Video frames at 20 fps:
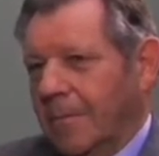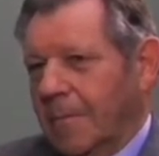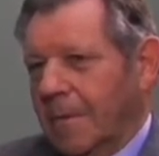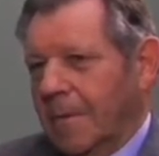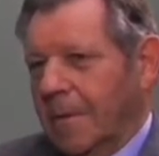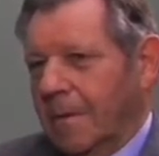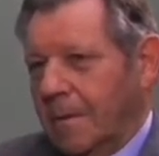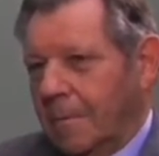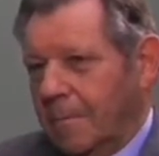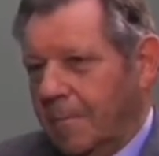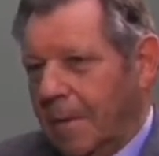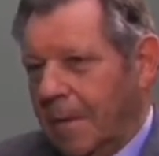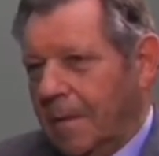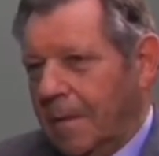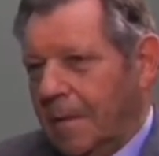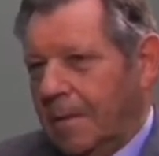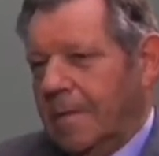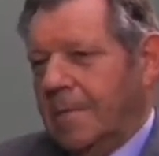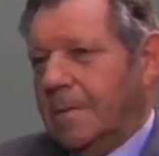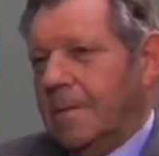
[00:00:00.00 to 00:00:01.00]
There are
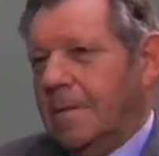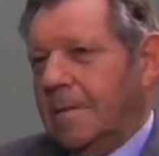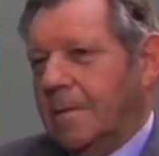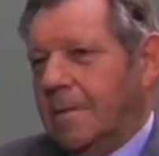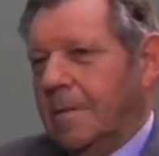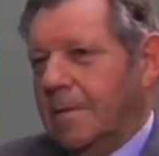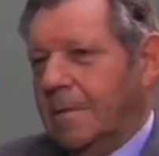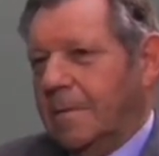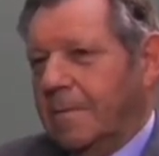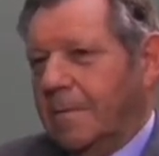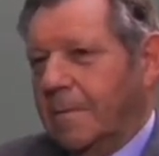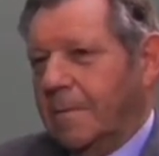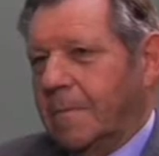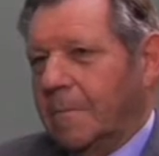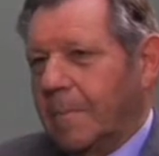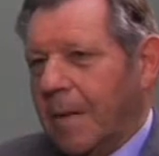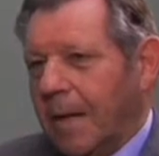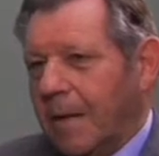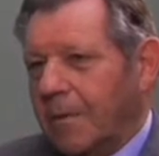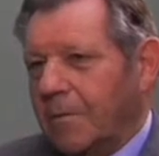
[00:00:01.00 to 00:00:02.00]
many diseases with
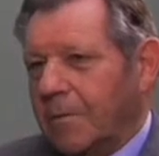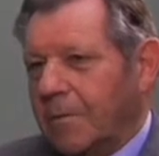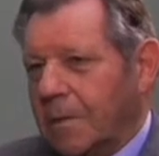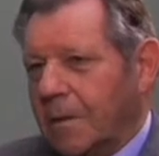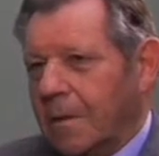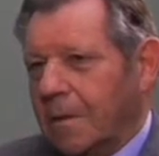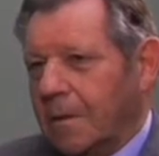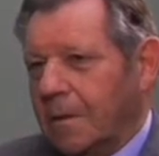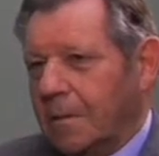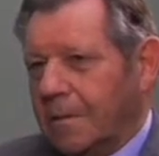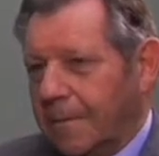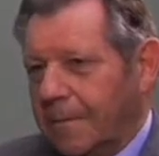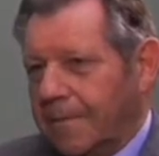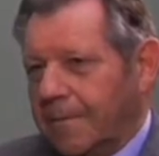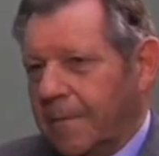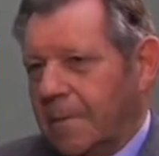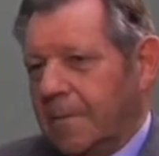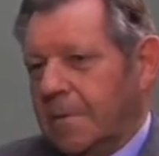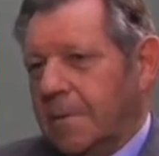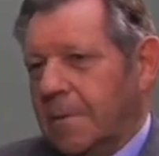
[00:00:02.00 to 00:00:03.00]
biological
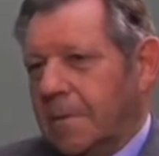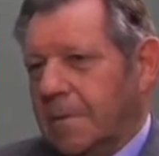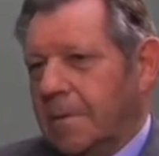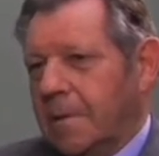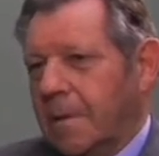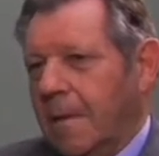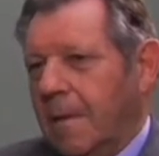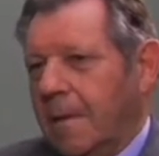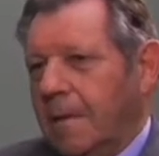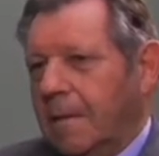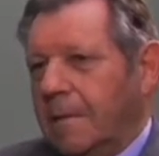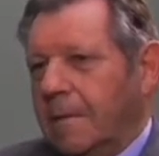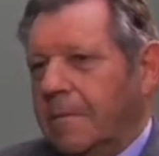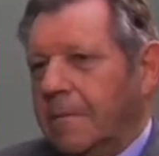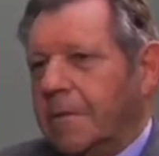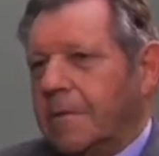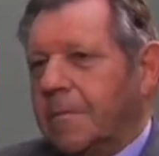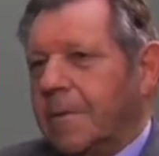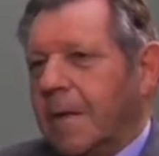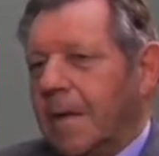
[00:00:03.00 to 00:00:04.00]
differences
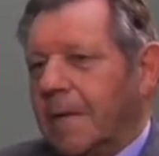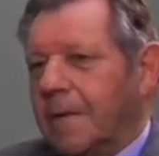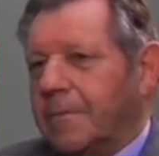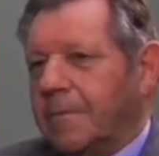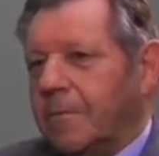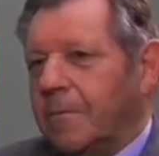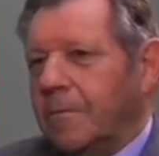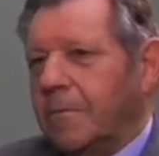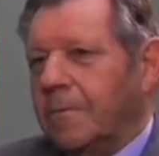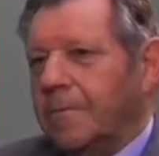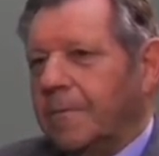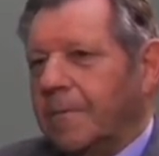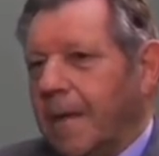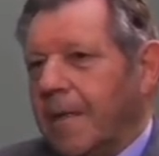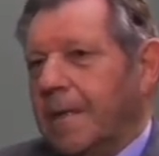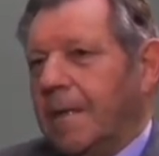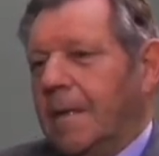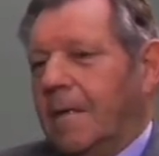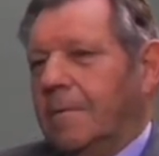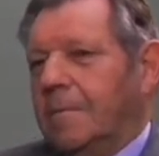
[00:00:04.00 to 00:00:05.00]
which we have to
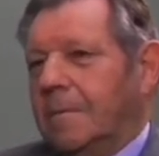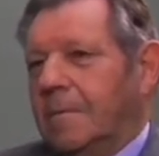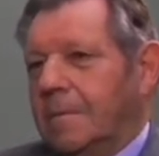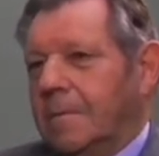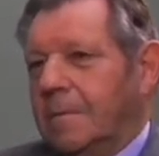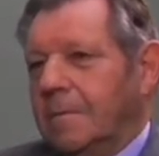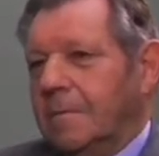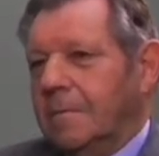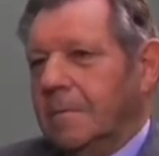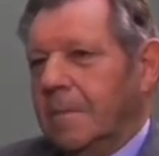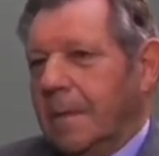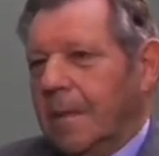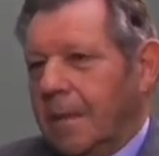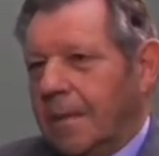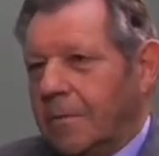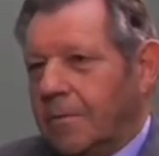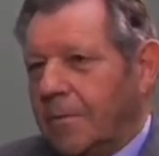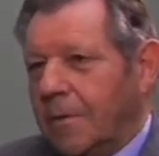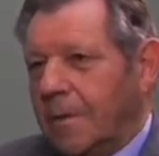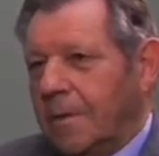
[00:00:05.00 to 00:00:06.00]
find out
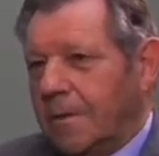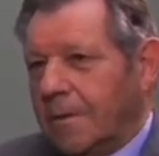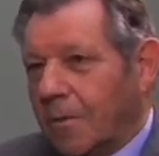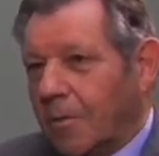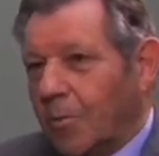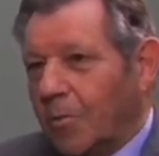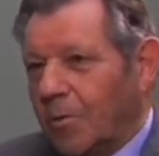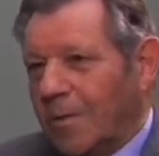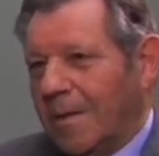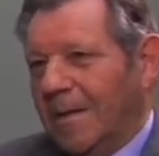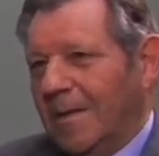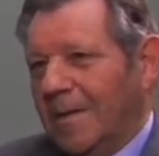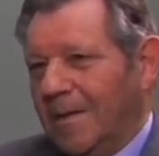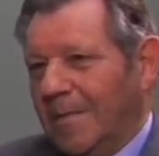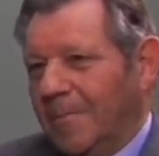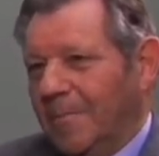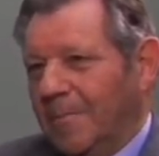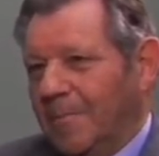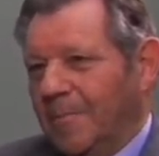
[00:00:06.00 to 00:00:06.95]
and treat accordingly.